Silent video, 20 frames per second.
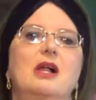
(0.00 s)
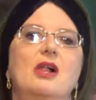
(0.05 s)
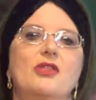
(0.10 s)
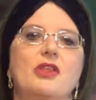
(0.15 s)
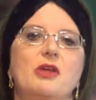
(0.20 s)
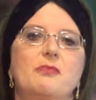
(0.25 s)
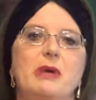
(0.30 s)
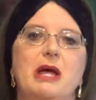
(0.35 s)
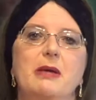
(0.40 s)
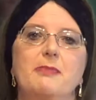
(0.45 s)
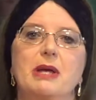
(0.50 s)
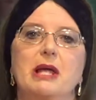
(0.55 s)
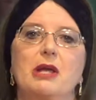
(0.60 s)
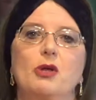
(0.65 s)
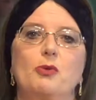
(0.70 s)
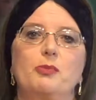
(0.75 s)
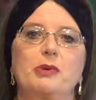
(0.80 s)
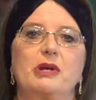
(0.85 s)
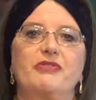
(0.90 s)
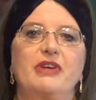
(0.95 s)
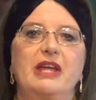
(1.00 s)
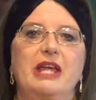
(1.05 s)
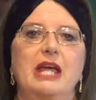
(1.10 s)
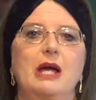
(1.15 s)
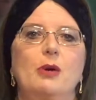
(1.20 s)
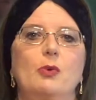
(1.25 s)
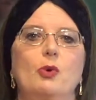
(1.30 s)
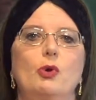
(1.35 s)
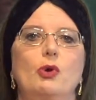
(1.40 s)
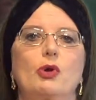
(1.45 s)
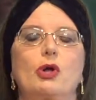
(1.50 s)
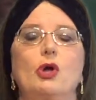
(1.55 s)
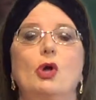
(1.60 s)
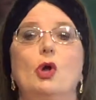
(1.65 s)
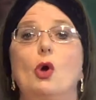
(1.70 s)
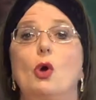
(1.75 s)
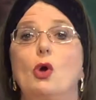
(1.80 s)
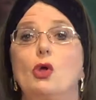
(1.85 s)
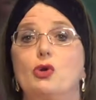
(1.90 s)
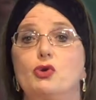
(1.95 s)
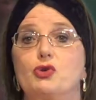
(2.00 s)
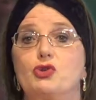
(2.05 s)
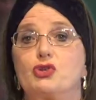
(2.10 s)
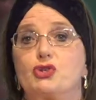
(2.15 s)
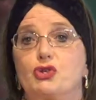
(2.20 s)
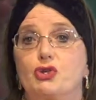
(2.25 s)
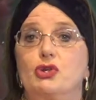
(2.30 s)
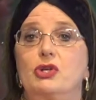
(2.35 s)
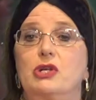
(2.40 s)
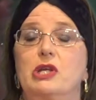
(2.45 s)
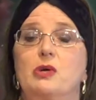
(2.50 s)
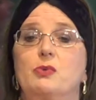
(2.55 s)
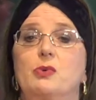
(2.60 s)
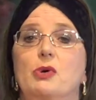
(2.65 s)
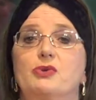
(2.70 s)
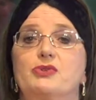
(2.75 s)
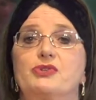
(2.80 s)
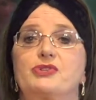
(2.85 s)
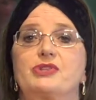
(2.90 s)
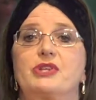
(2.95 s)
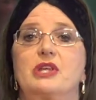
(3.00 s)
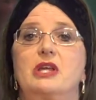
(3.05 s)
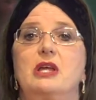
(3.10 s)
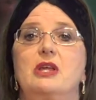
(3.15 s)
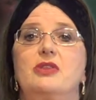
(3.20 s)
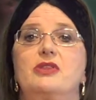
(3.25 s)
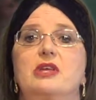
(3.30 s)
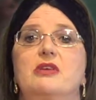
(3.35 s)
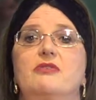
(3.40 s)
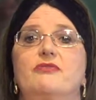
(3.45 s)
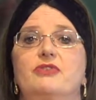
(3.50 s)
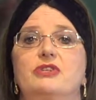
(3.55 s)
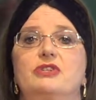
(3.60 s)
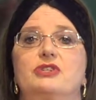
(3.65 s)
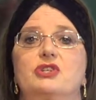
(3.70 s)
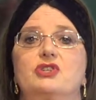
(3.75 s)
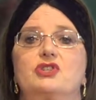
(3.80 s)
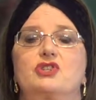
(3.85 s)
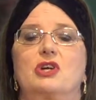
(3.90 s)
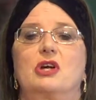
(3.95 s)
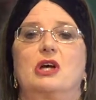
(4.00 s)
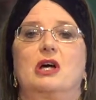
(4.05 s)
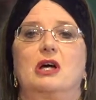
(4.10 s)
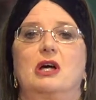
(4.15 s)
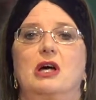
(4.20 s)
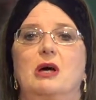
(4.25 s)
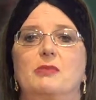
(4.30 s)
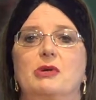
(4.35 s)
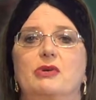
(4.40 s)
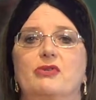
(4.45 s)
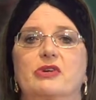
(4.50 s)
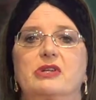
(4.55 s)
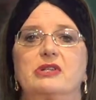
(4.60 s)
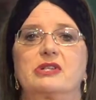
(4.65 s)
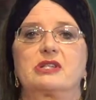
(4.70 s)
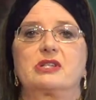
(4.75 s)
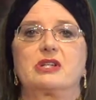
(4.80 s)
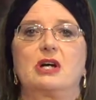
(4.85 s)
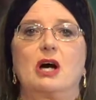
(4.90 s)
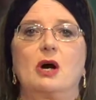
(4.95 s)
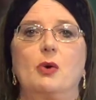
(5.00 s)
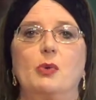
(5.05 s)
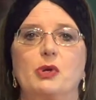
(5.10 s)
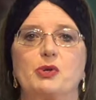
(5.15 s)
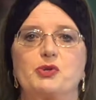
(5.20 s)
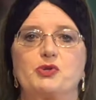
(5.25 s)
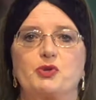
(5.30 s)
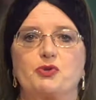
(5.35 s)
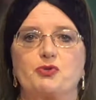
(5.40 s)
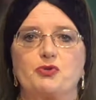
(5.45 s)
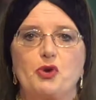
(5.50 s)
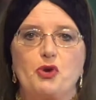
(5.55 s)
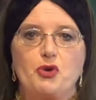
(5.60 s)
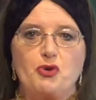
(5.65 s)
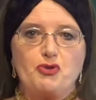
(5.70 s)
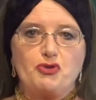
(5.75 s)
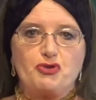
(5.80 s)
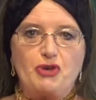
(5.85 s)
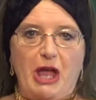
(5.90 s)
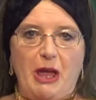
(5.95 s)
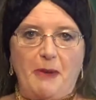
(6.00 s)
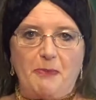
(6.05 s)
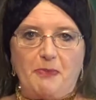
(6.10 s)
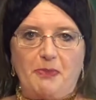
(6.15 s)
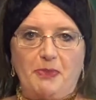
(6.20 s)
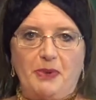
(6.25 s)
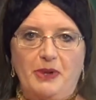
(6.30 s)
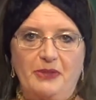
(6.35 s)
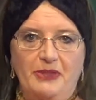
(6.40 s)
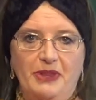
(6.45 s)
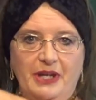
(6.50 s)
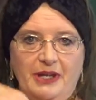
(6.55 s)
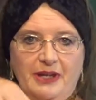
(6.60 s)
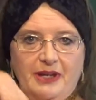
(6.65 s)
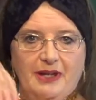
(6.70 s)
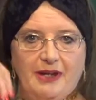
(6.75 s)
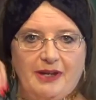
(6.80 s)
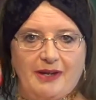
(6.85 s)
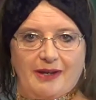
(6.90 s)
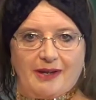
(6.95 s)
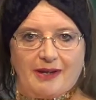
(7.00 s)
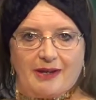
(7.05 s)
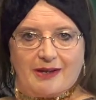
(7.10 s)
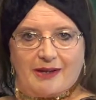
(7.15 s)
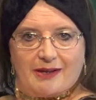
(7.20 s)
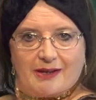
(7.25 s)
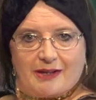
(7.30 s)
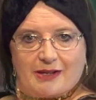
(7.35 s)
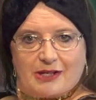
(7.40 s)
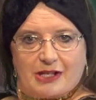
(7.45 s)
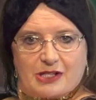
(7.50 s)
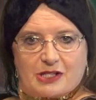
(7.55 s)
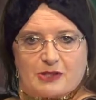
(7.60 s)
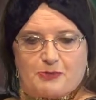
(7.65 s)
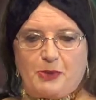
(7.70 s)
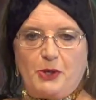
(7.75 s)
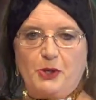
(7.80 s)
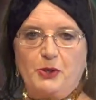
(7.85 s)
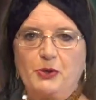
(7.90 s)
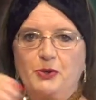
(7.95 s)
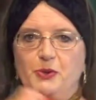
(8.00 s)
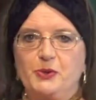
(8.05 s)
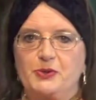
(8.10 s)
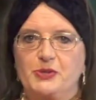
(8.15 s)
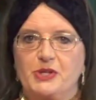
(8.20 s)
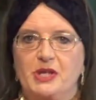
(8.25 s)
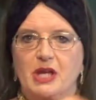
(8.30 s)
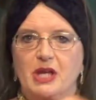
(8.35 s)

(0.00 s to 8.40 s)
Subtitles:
There may be a little bit of air work. You certainly won't see the vintage American style where you sort of wrap and then expose.